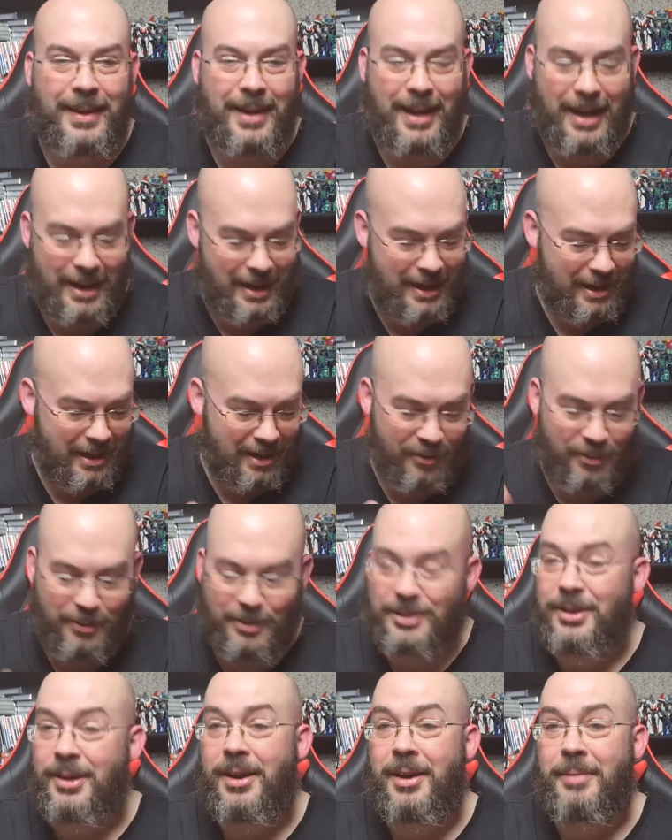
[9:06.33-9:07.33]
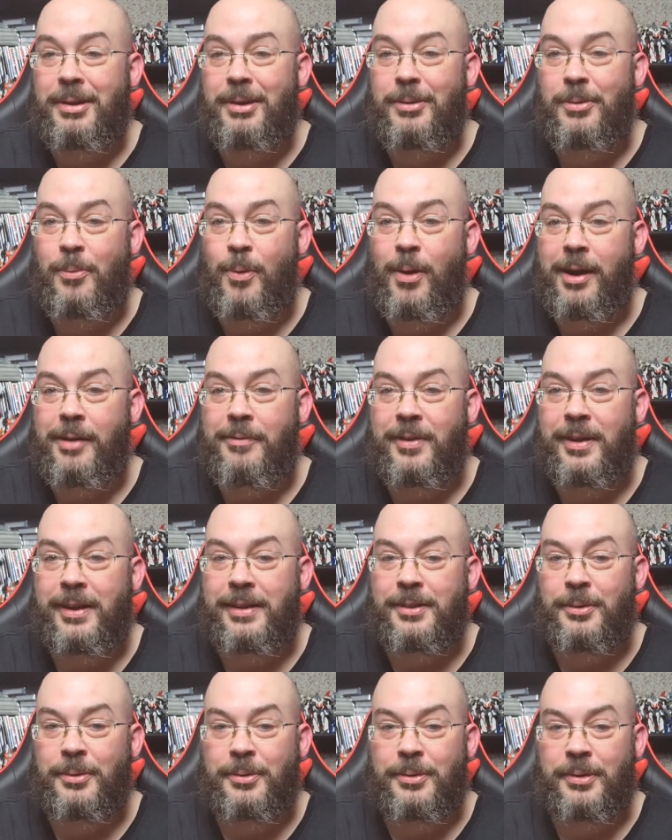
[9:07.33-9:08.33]
I've also got him a little Wi-Fi
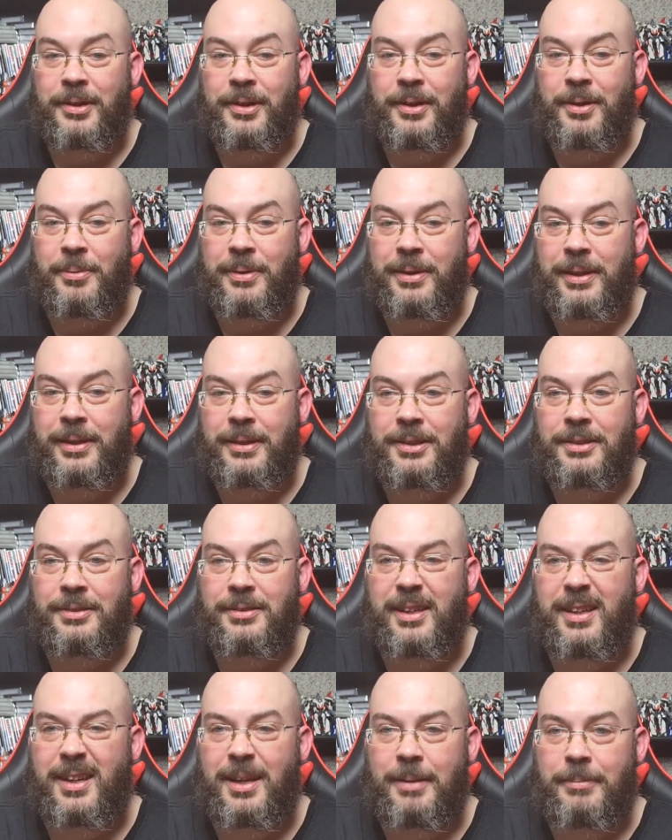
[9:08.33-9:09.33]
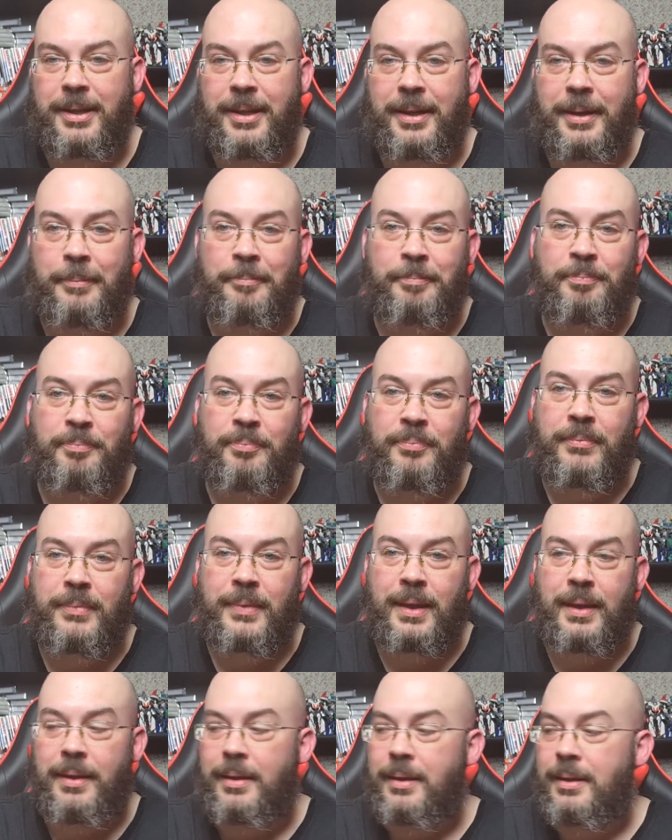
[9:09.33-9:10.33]
dongle to go with it, just so you can update.
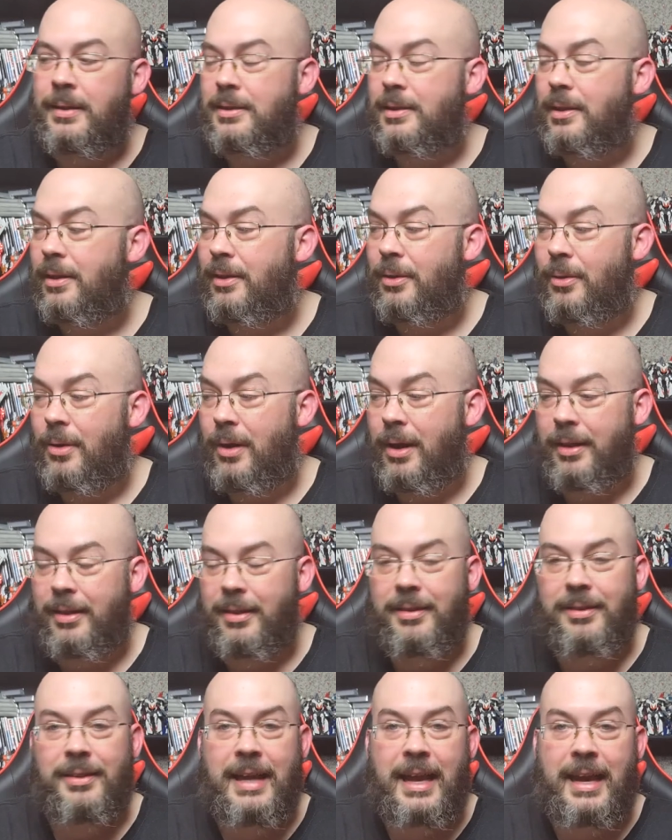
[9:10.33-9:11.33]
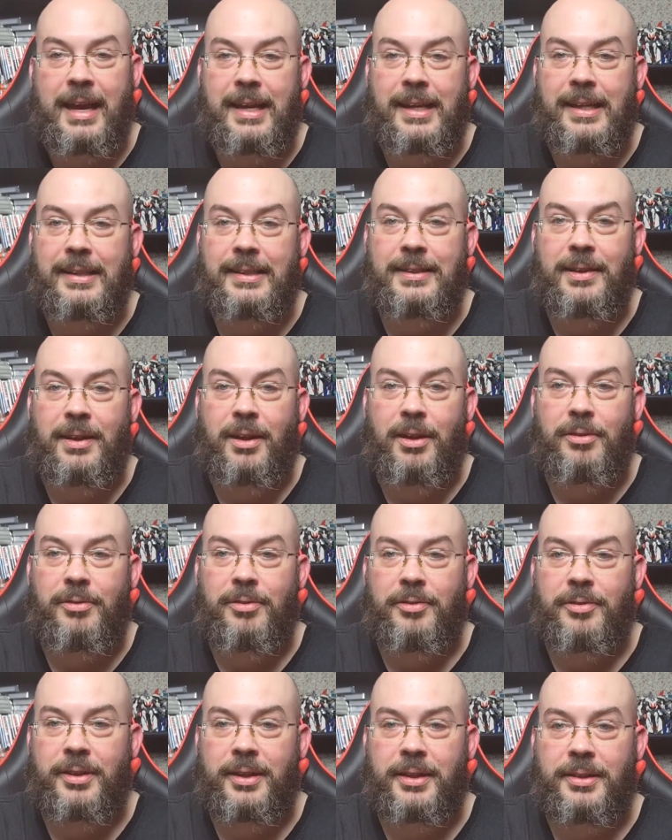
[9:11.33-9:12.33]
So that is
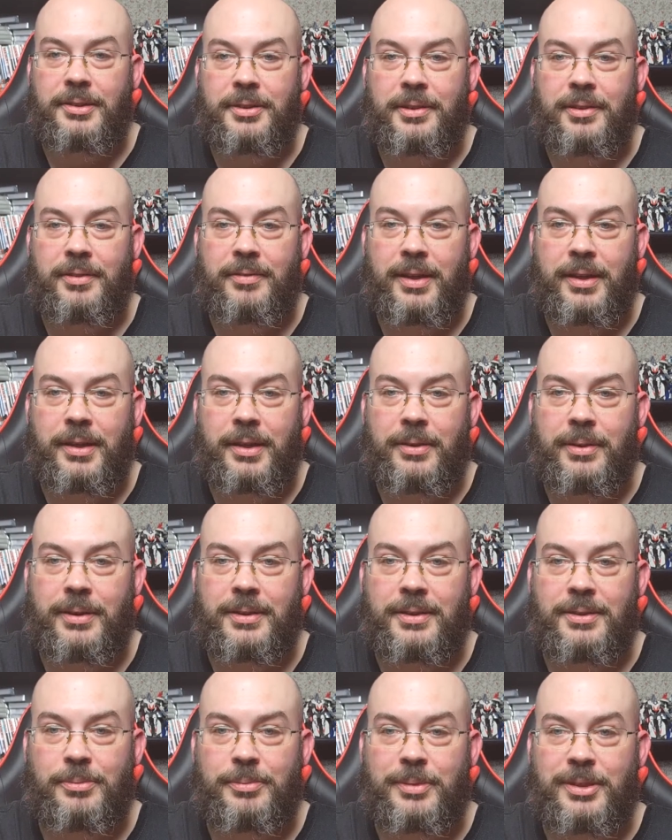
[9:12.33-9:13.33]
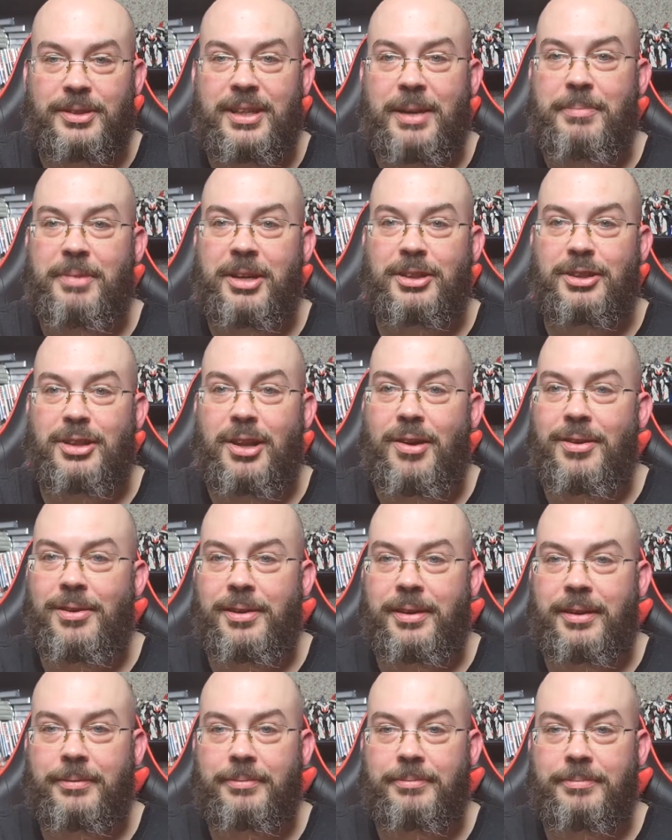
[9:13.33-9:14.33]
over for the intro of the video. It's almost 10 minutes
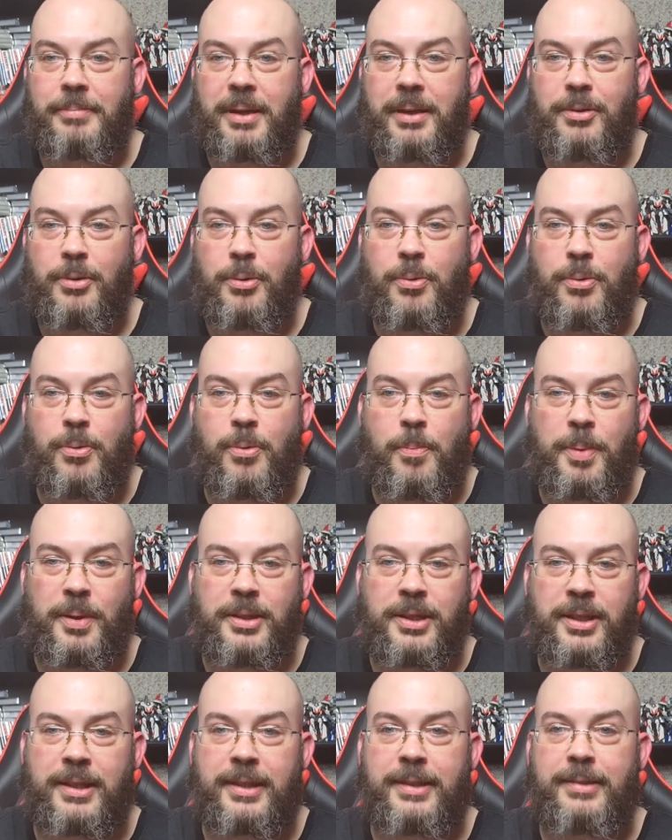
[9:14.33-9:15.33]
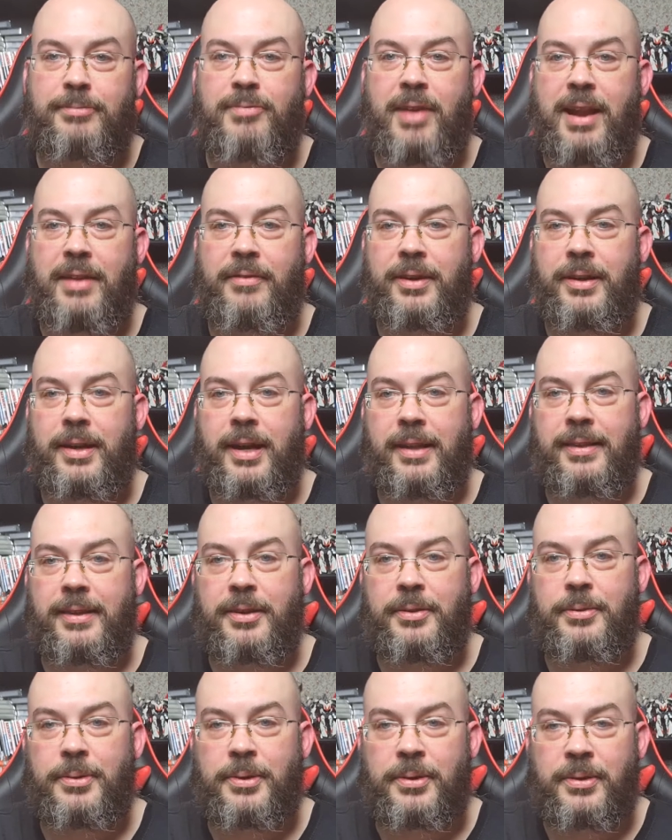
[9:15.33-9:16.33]
long, but all particularly relevant, I think
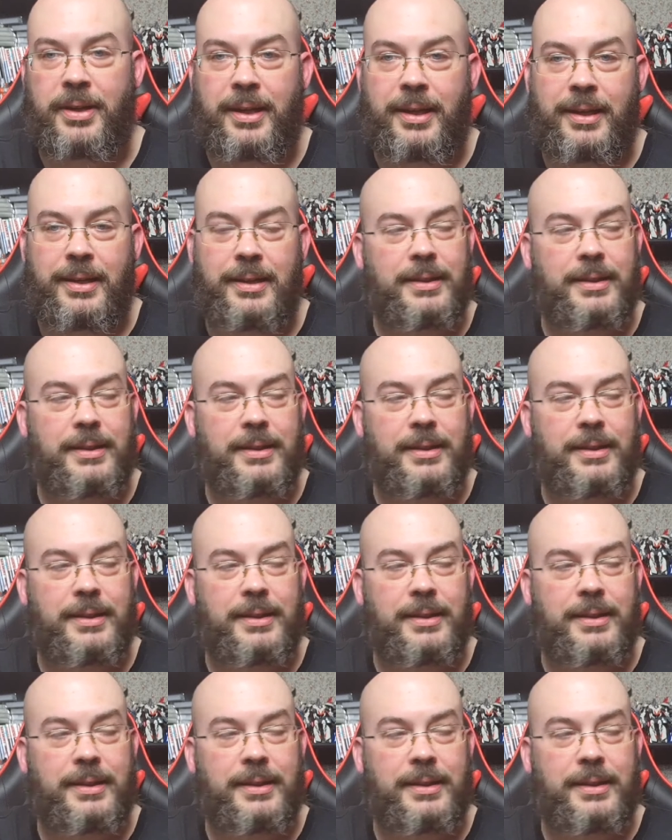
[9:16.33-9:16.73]
you'll agree.